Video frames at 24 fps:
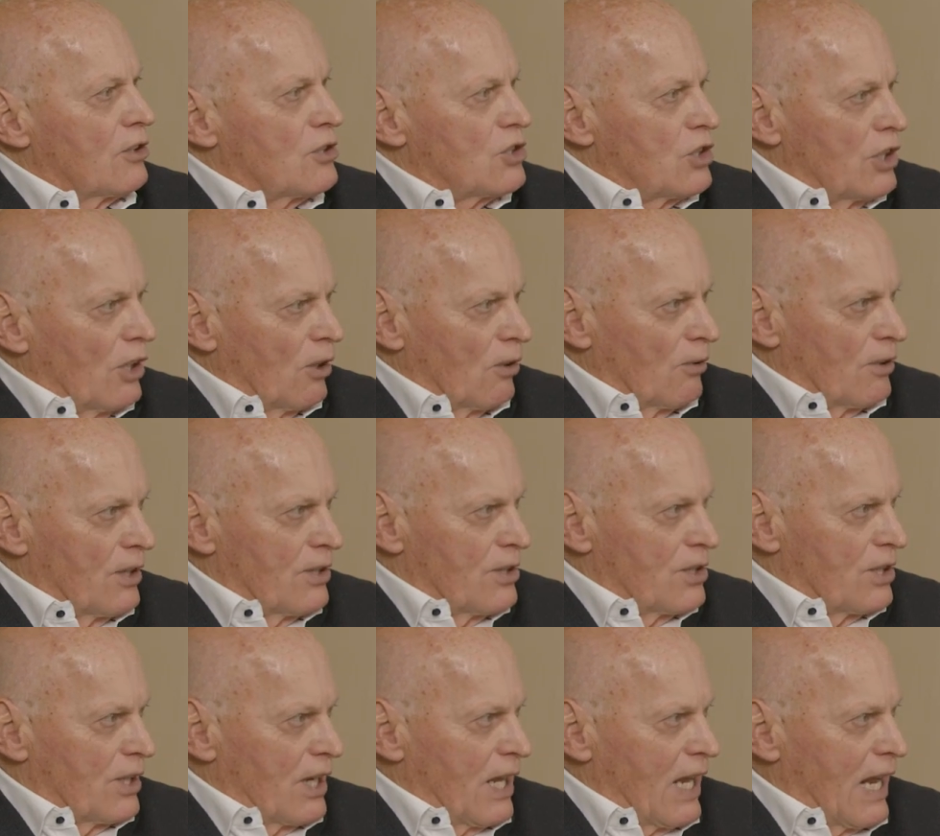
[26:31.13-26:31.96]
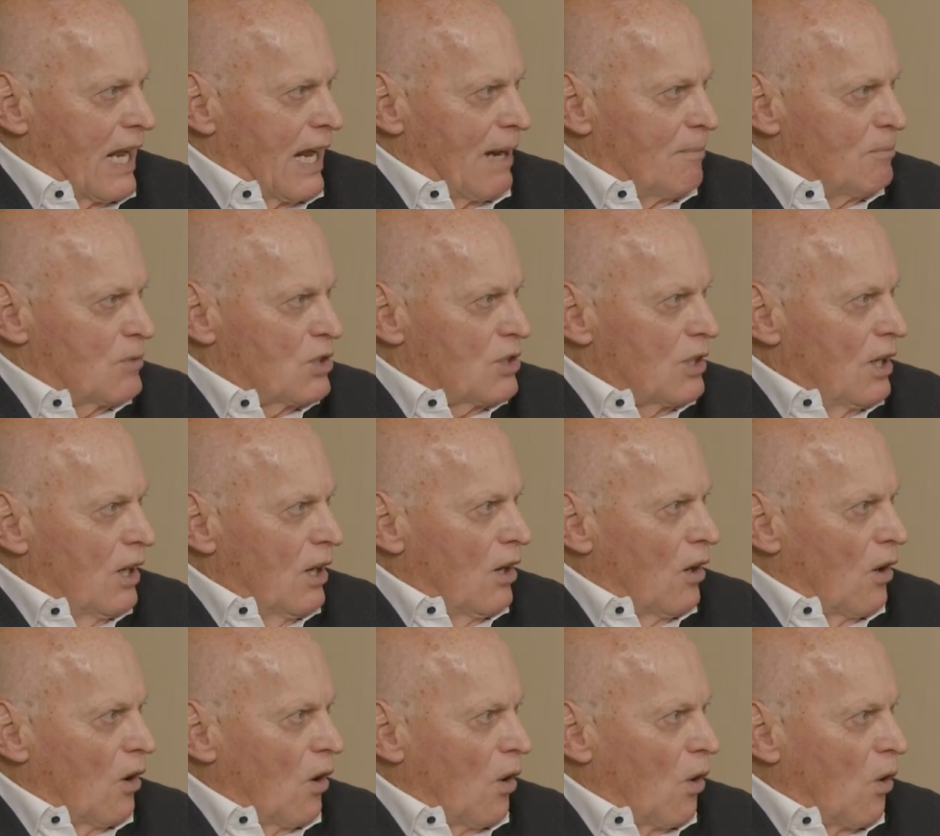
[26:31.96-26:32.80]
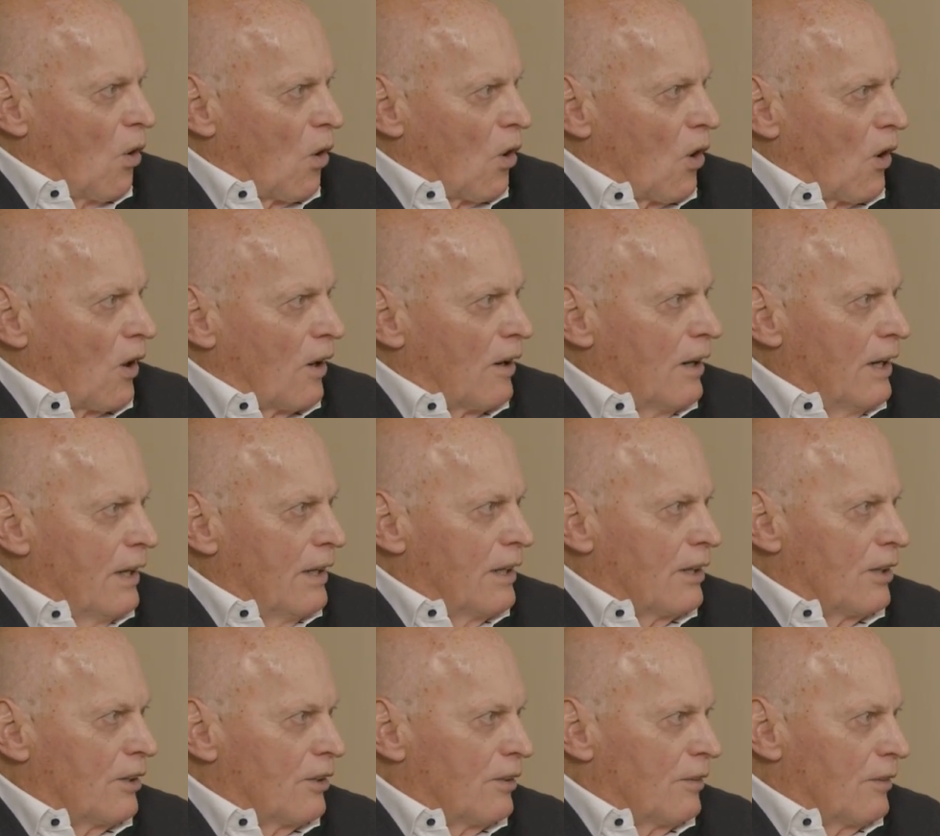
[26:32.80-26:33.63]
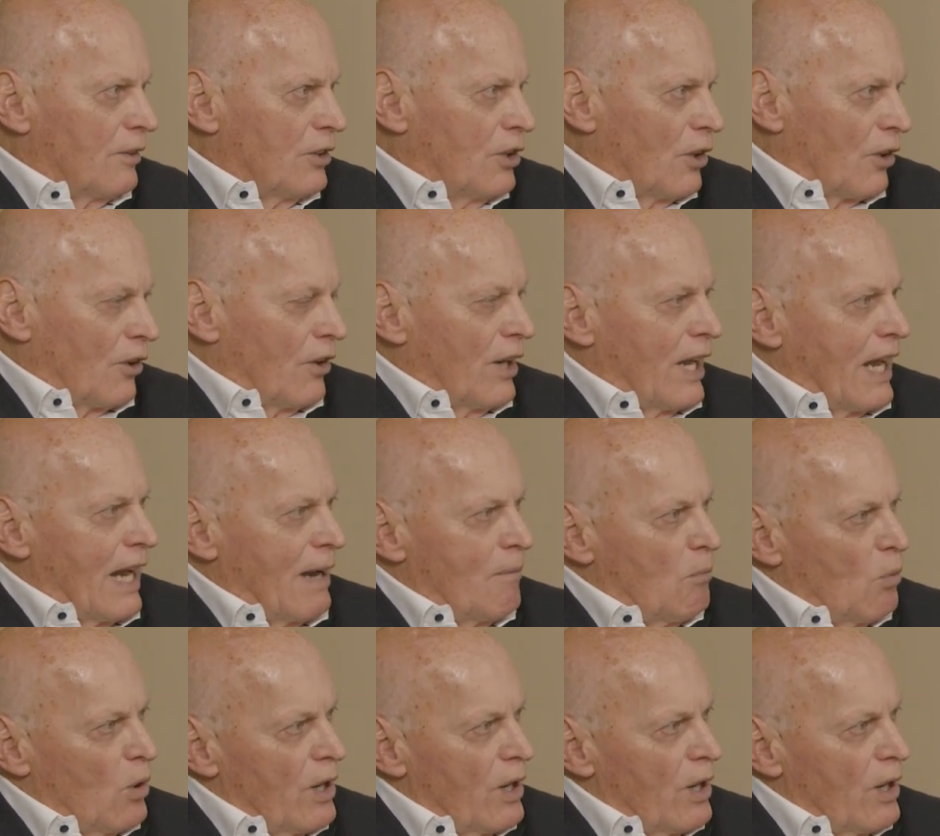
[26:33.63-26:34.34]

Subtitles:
children's names or your name